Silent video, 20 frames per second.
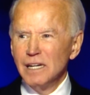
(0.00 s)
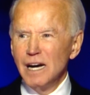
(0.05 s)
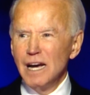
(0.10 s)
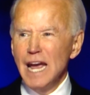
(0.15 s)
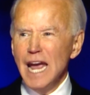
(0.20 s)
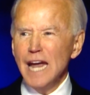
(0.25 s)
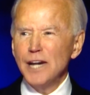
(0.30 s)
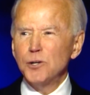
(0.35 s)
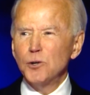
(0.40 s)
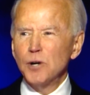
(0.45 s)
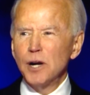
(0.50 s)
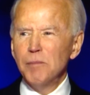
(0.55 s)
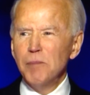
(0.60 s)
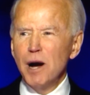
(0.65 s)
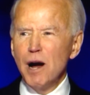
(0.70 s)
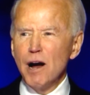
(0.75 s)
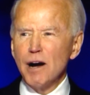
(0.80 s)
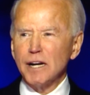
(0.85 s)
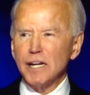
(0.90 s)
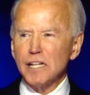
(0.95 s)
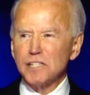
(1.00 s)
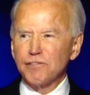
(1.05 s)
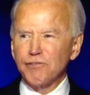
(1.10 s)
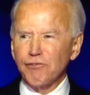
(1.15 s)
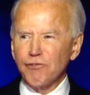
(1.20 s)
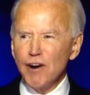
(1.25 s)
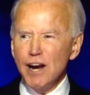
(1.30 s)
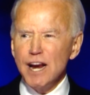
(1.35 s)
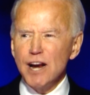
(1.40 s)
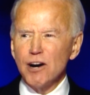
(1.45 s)
to an America that's
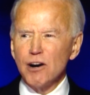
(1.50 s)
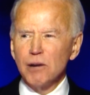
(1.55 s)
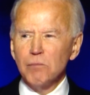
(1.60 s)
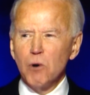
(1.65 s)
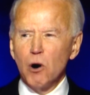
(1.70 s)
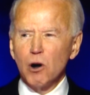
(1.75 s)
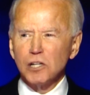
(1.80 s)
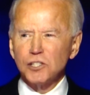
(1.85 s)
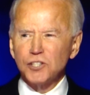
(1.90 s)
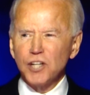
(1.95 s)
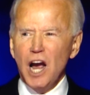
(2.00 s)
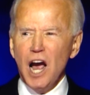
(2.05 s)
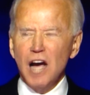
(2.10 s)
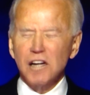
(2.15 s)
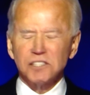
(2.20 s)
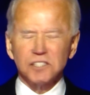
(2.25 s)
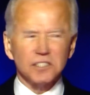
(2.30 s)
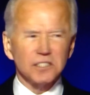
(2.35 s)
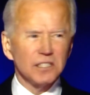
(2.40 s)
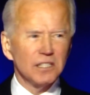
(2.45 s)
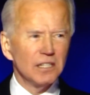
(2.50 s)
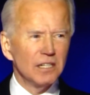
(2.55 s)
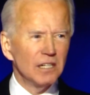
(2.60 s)
freer and more just,